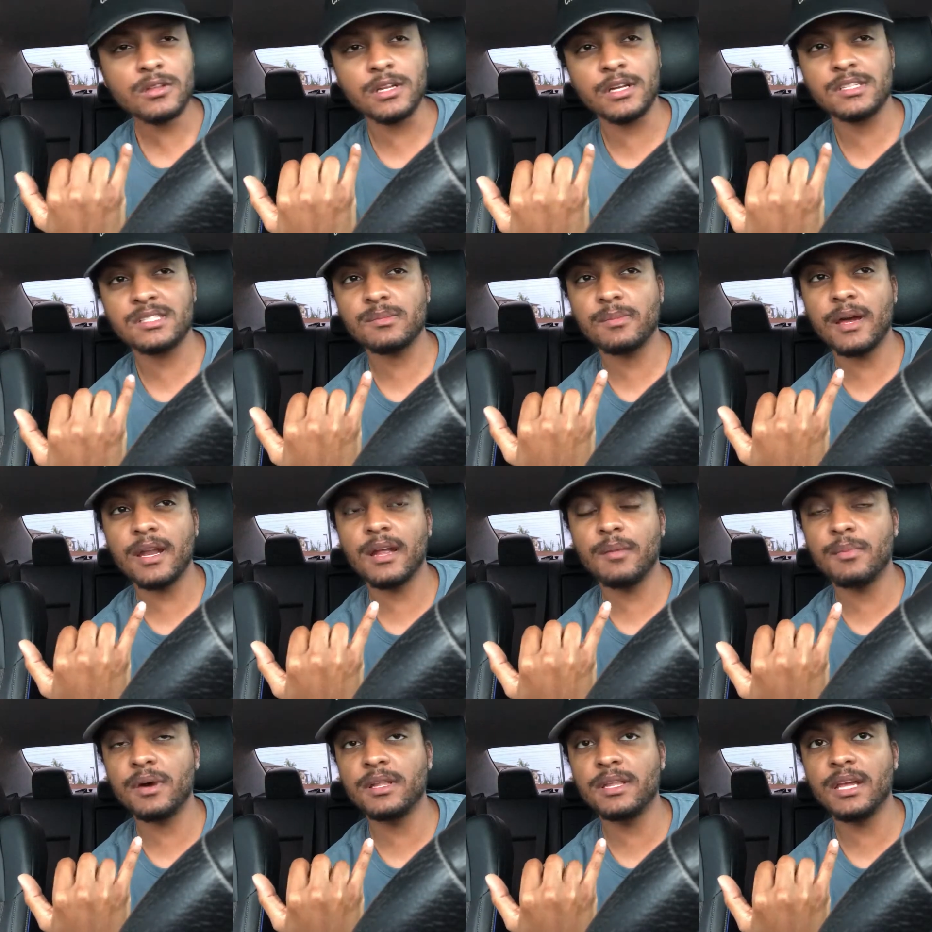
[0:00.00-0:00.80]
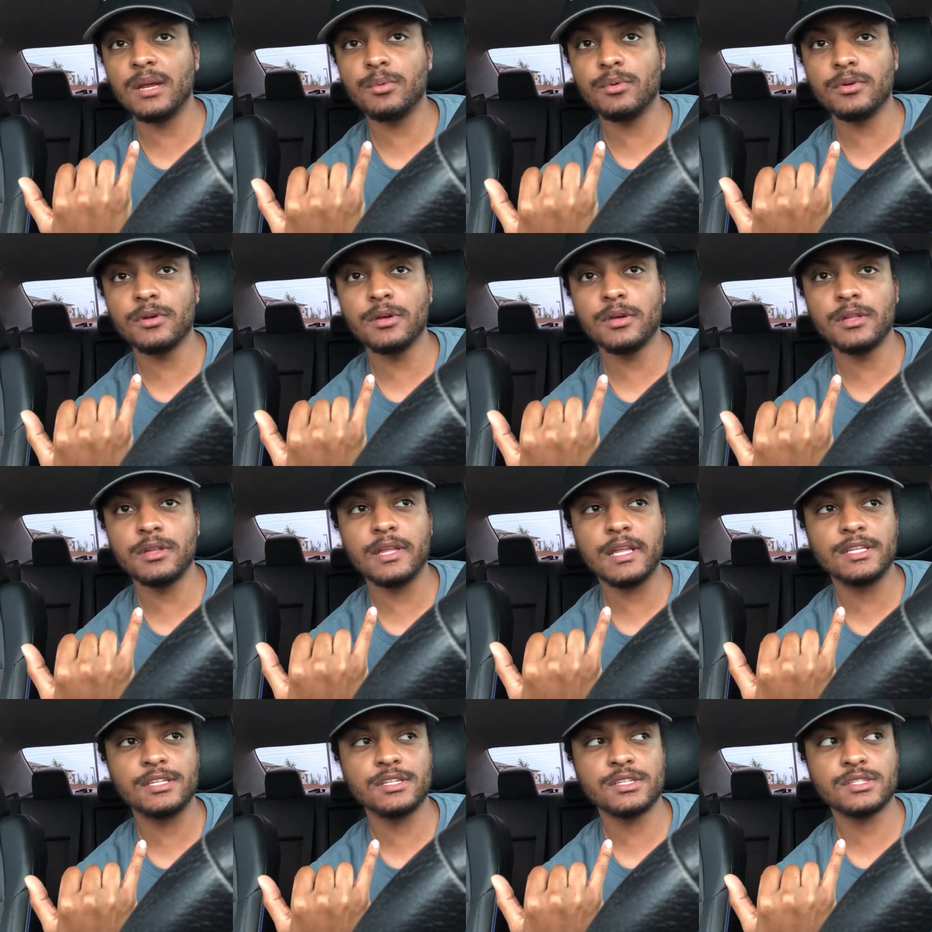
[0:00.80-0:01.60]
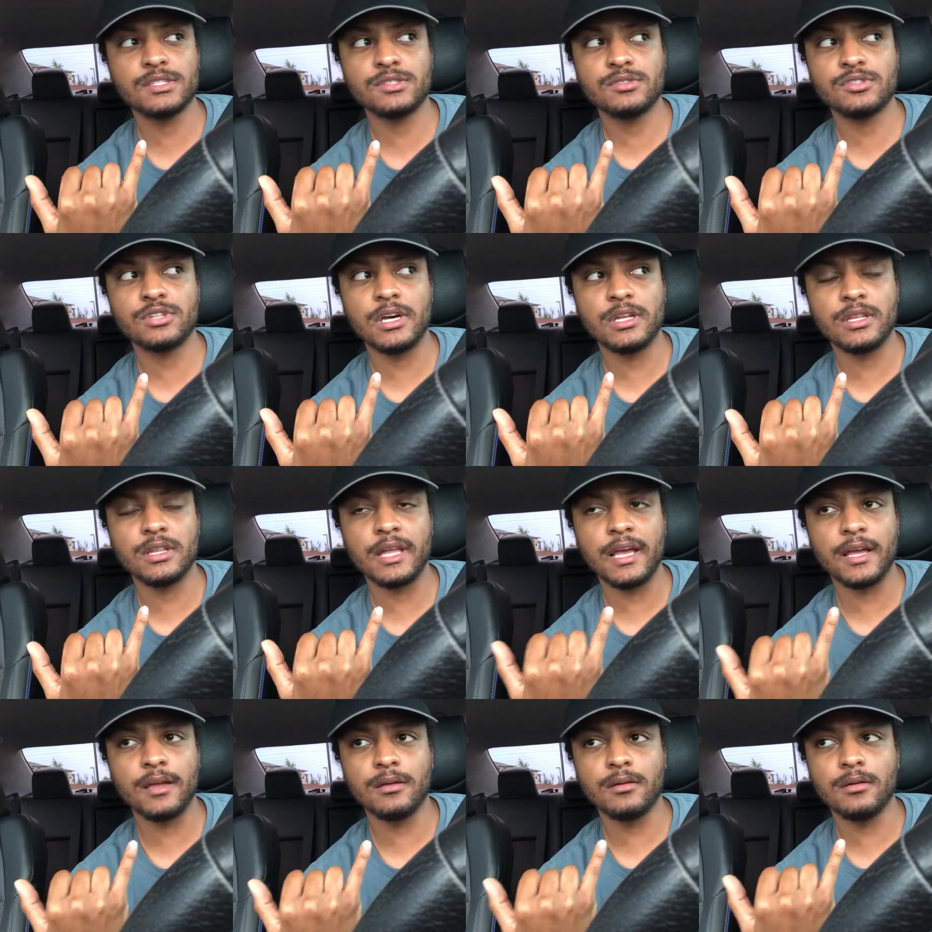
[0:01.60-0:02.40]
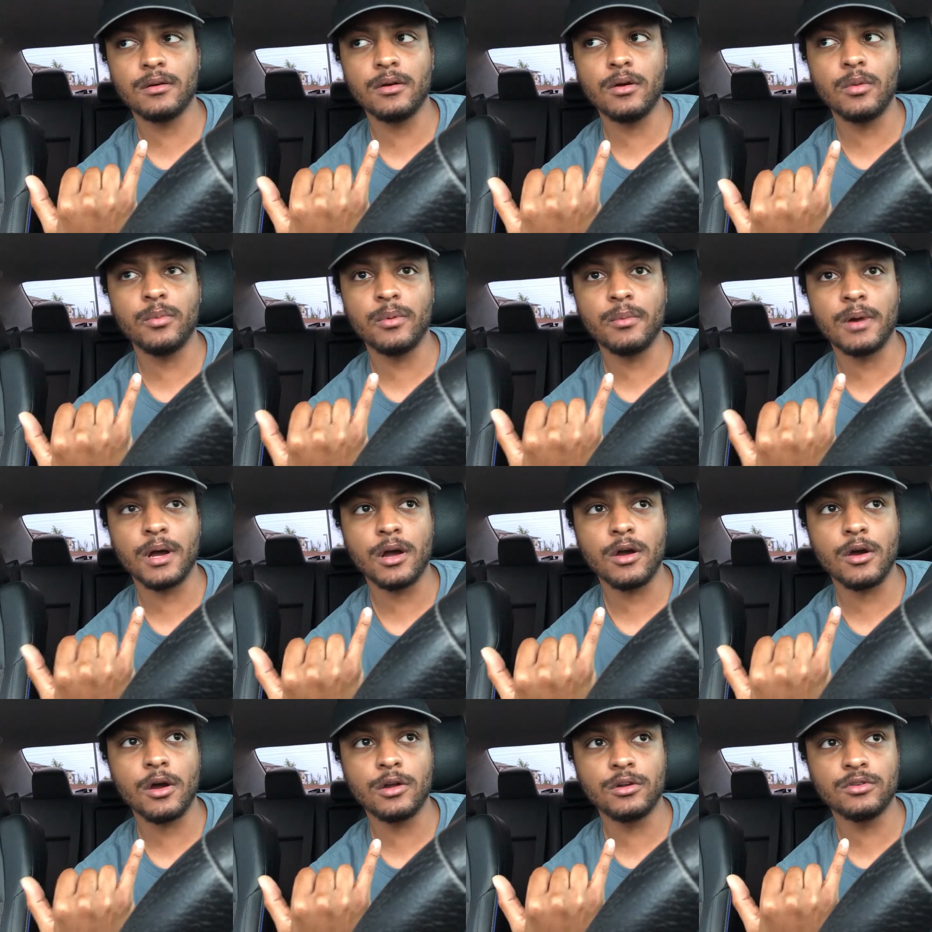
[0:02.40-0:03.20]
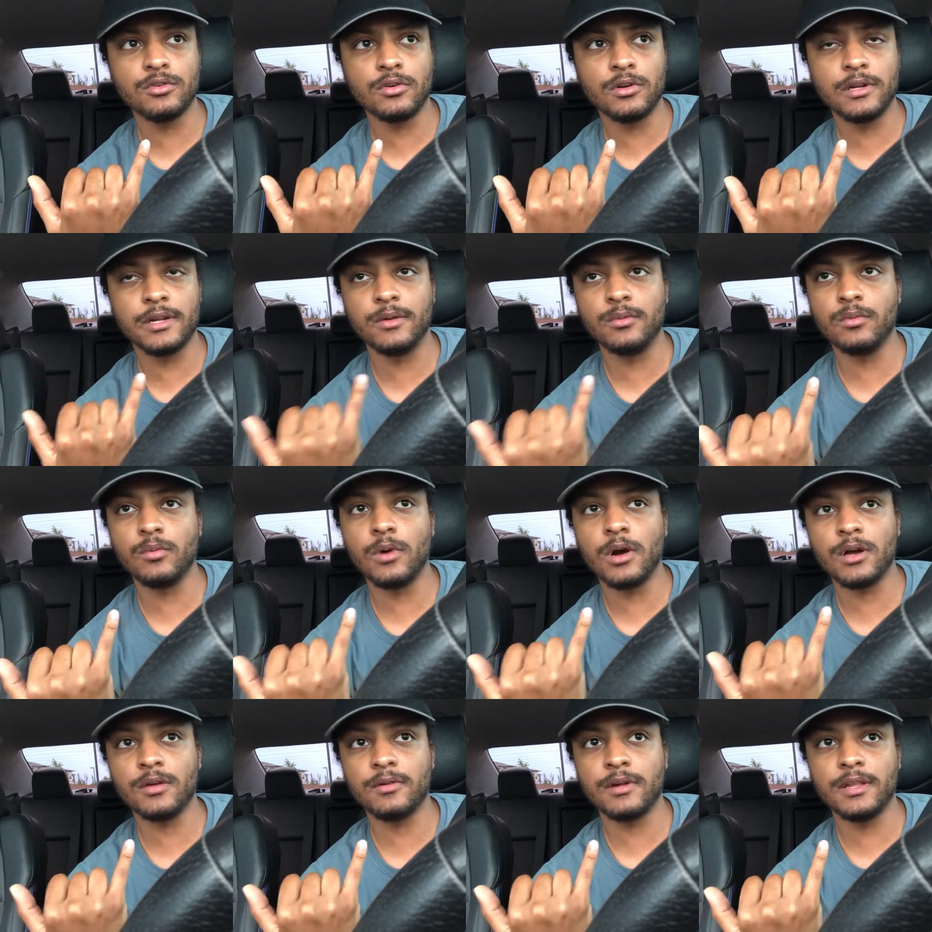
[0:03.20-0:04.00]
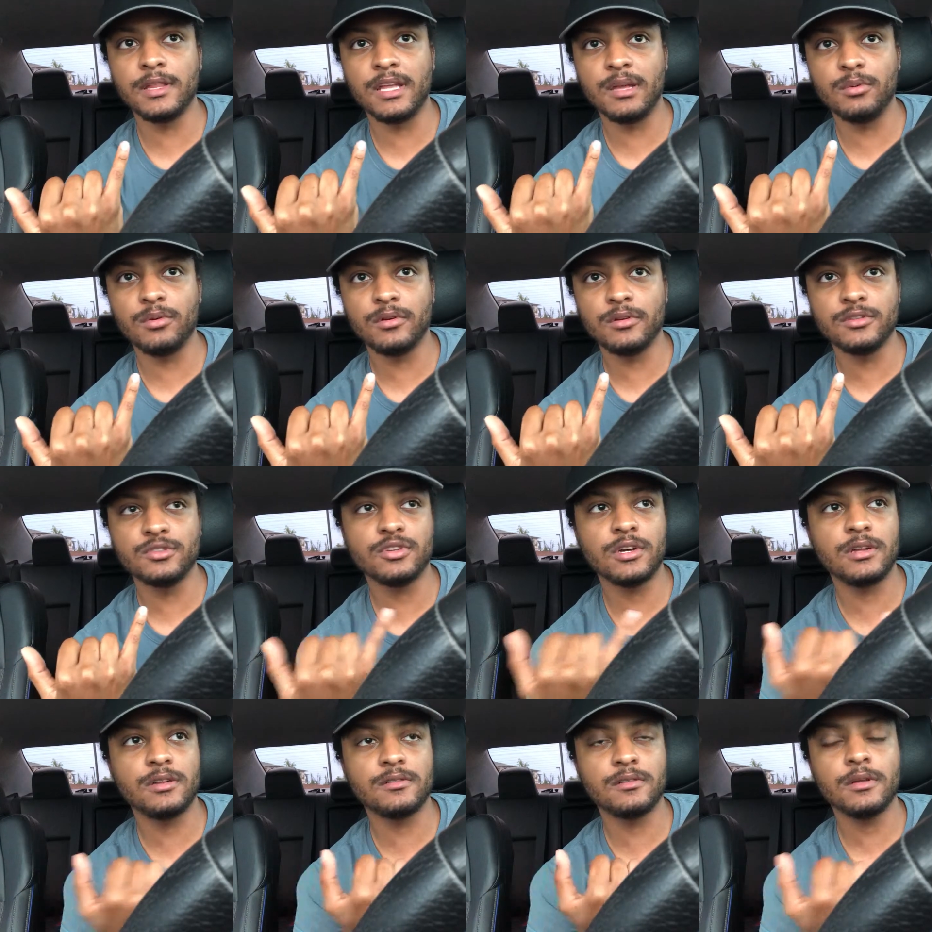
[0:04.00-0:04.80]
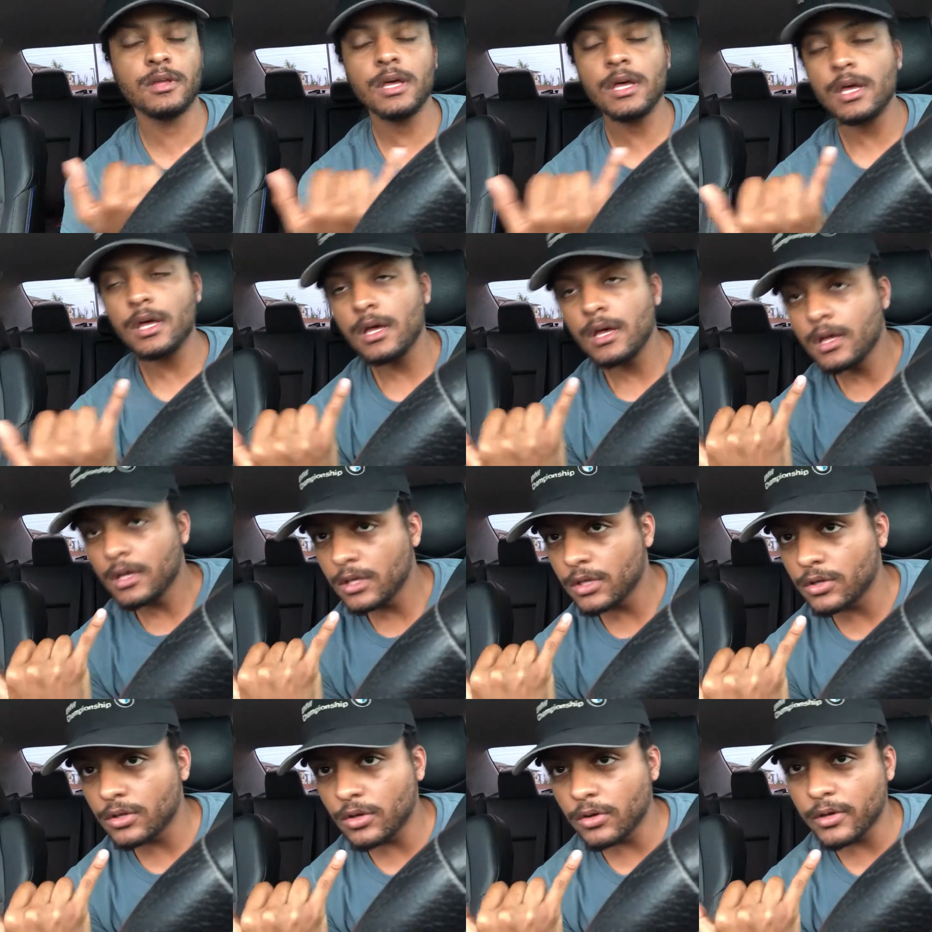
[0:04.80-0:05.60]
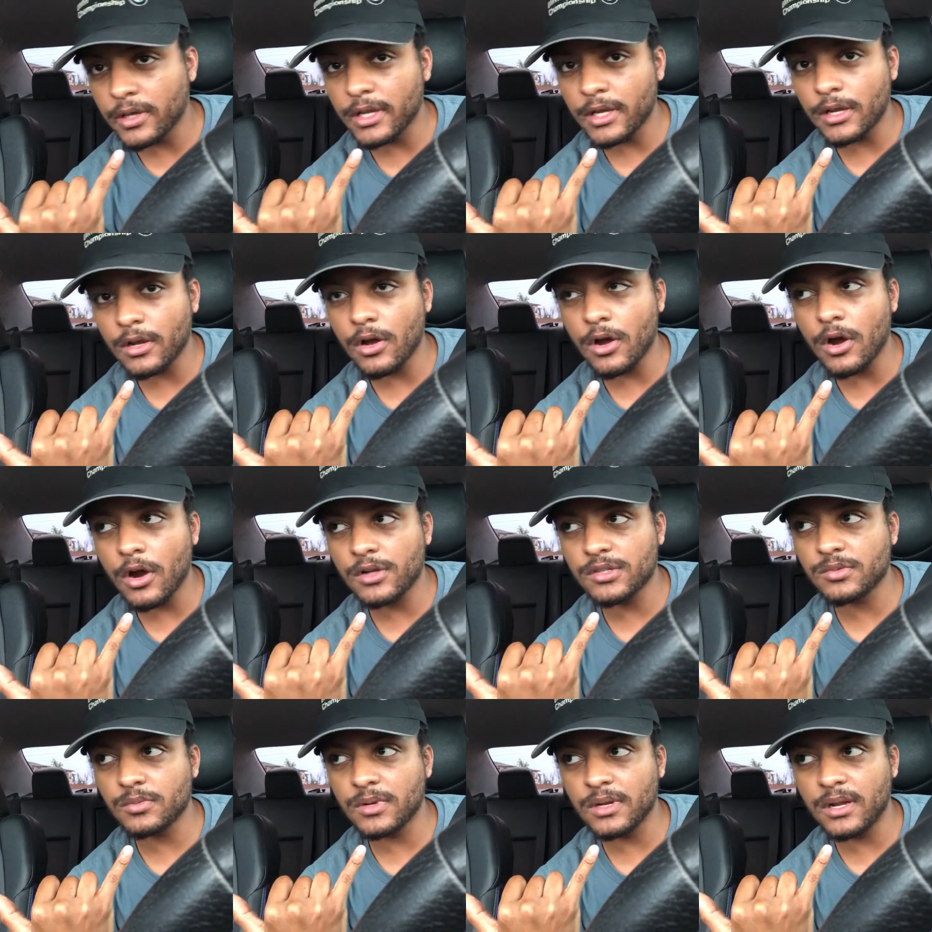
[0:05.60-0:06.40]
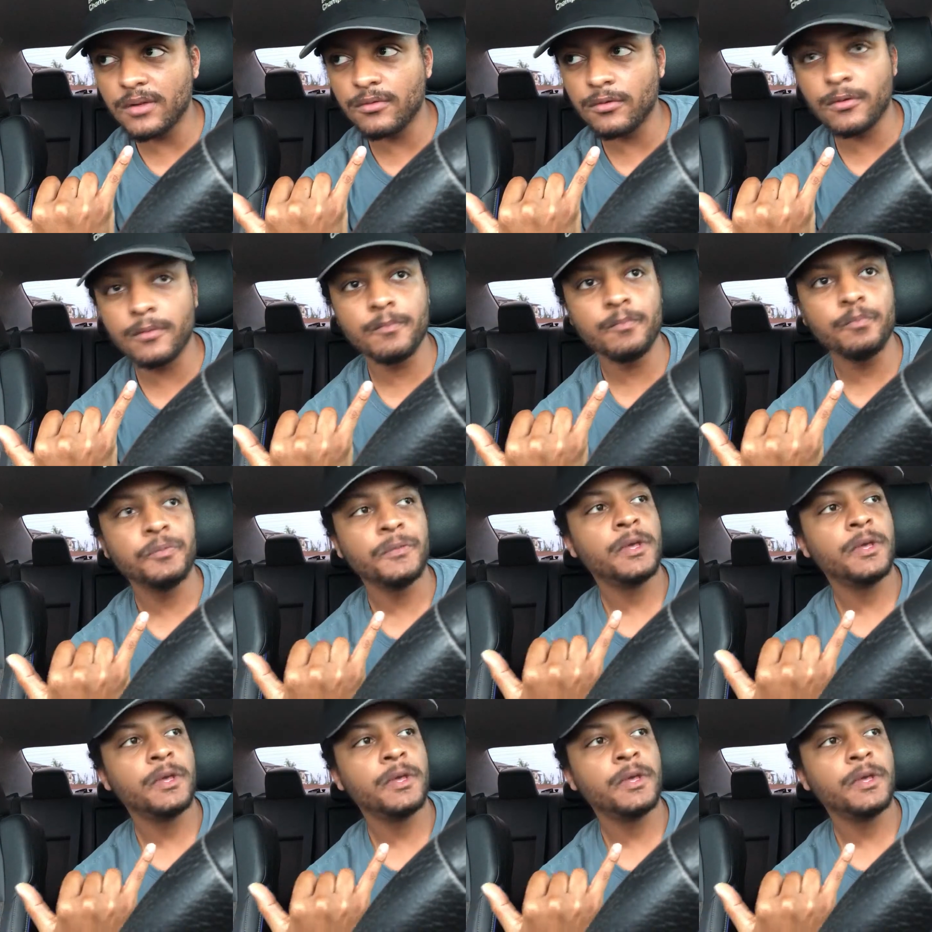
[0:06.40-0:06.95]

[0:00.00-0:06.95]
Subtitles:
there's somebody in my neighborhood that just tried to, like, open my car door, and they were walking around the neighborhood trying to, you know, get in cars or whatever.